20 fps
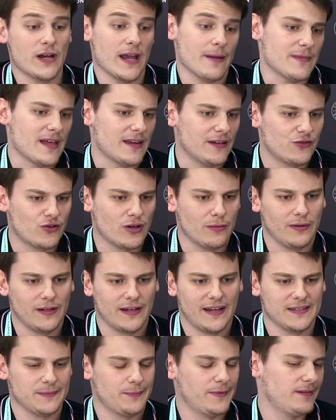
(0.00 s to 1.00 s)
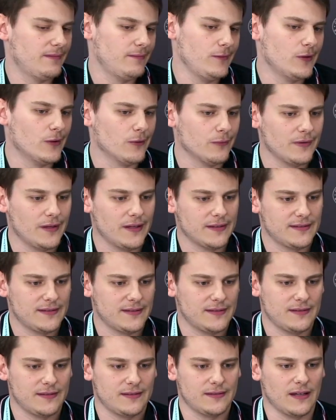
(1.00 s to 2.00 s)
Okay, I'm not in trouble, I guess, but you know, it
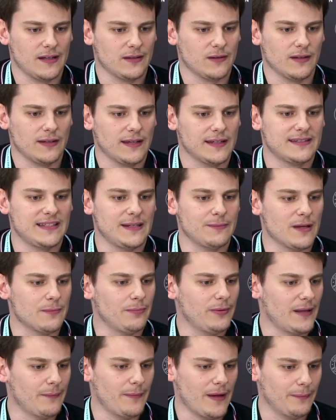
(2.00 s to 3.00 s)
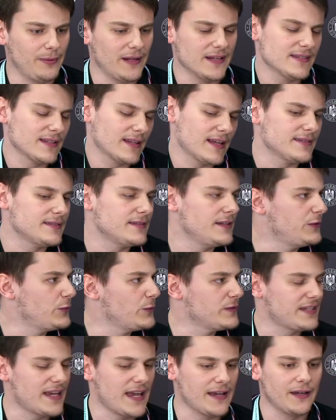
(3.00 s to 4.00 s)
seemed unpleasant because
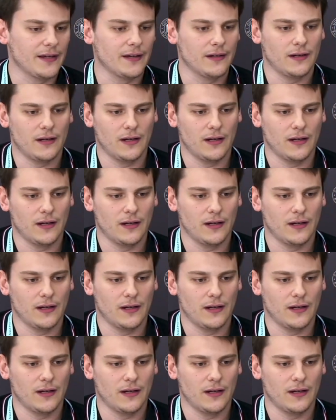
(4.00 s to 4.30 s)
c2 is hanging.